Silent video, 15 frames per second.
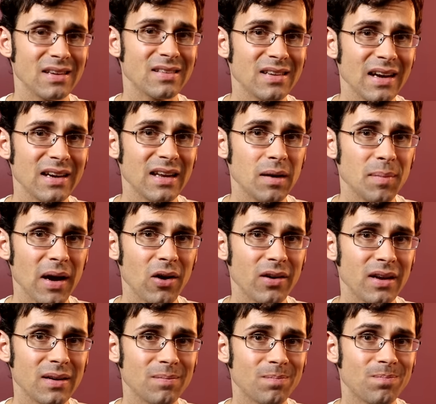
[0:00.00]
exciting about
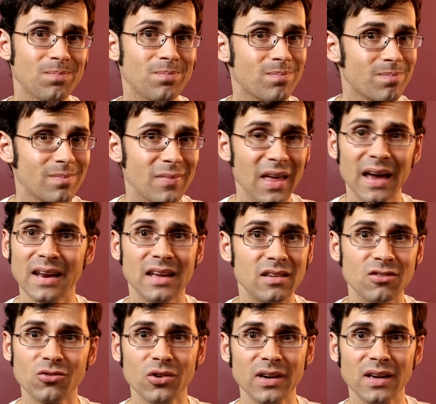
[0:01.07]
it, that
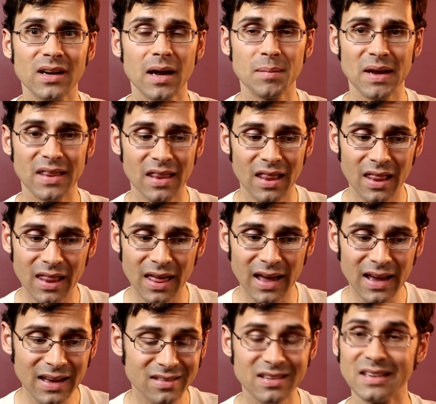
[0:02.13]
history. I mean,
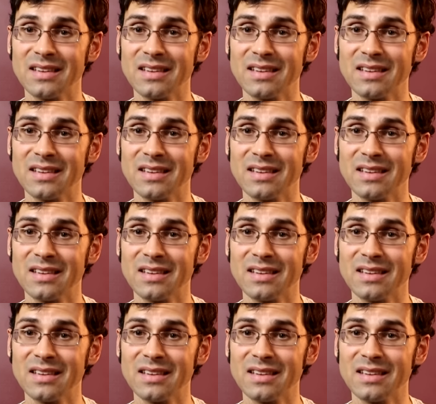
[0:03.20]
it's